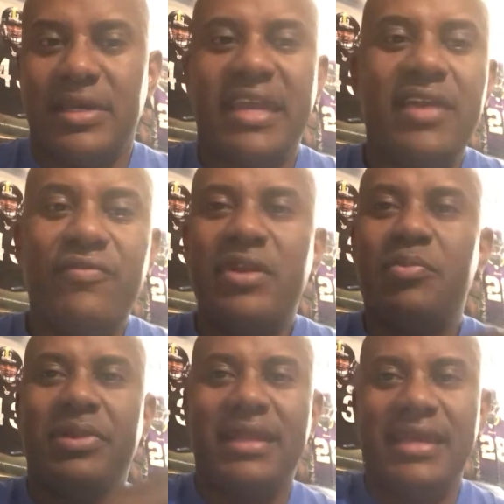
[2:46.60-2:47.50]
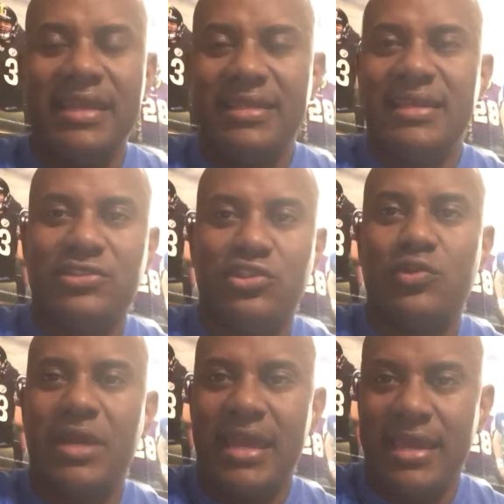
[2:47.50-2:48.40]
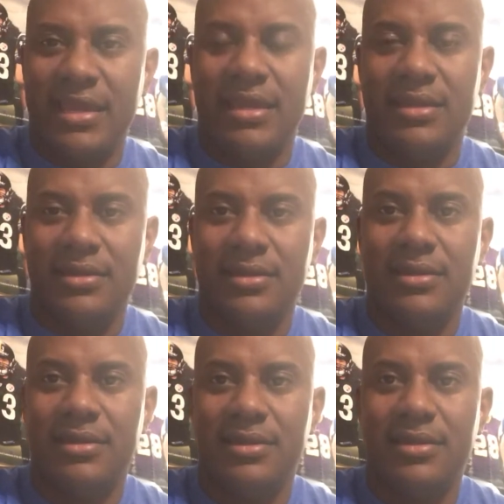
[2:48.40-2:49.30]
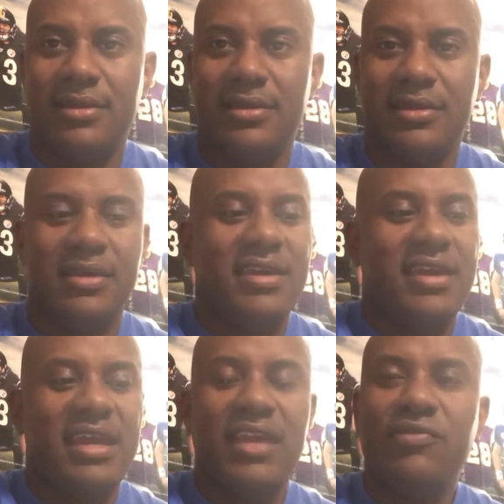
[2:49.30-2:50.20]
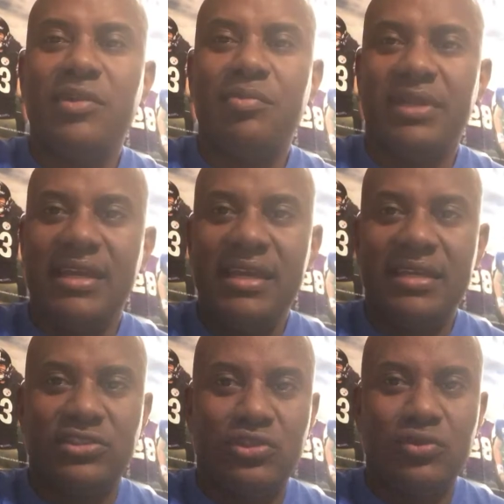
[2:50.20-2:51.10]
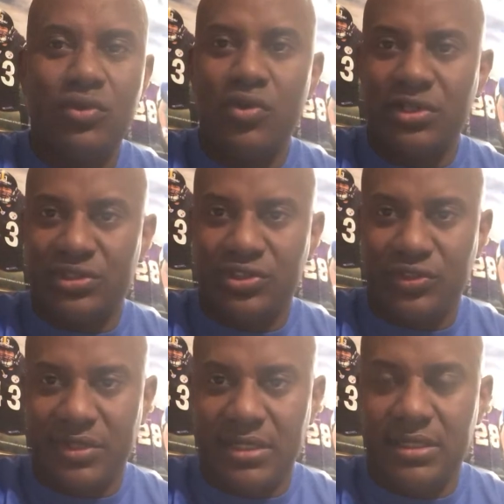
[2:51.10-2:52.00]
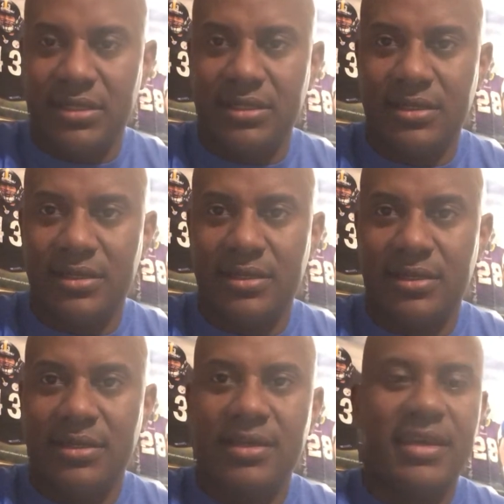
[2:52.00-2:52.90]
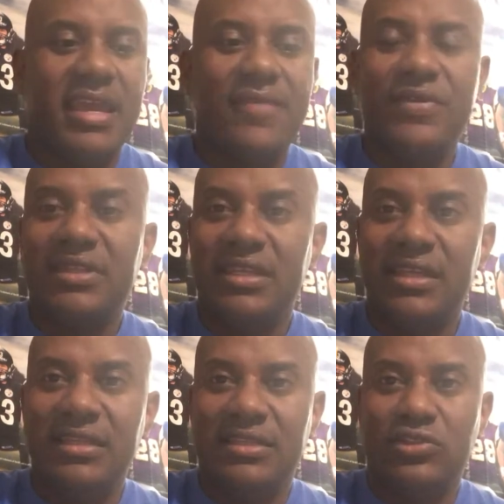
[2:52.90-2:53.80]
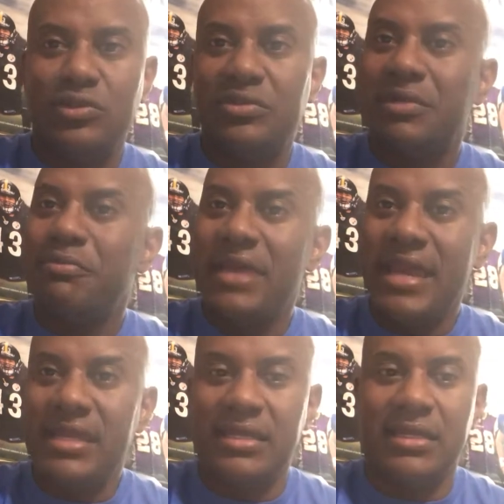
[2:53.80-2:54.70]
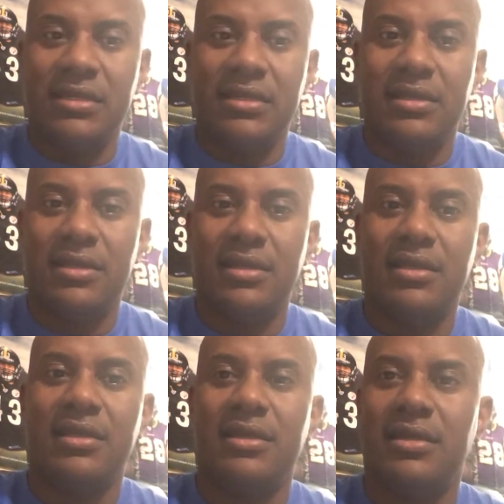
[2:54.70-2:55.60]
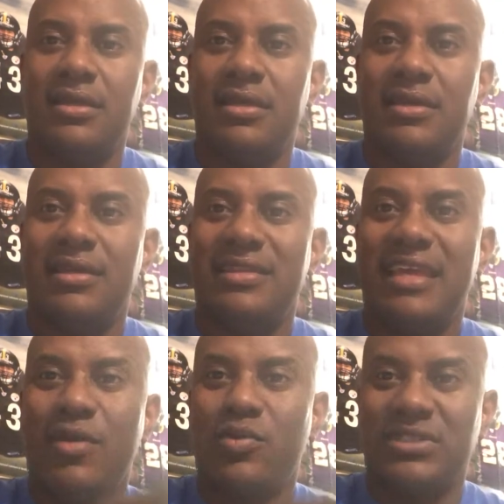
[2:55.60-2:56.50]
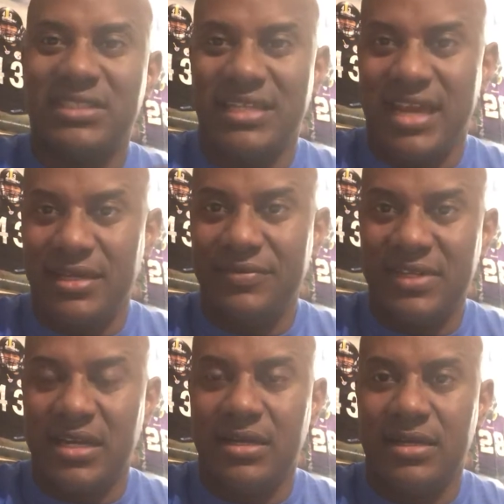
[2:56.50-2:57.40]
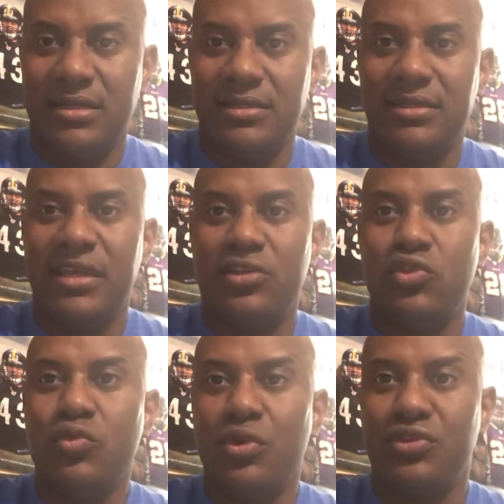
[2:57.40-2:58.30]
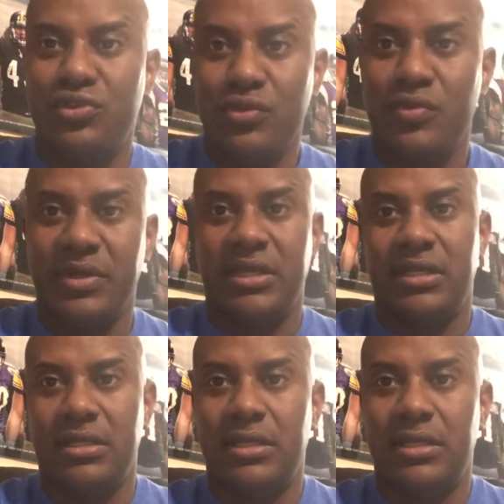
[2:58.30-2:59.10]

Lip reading: Every plan that you had, every plan that you orchestrated, everything that you demanded that was not of God, that you were doing,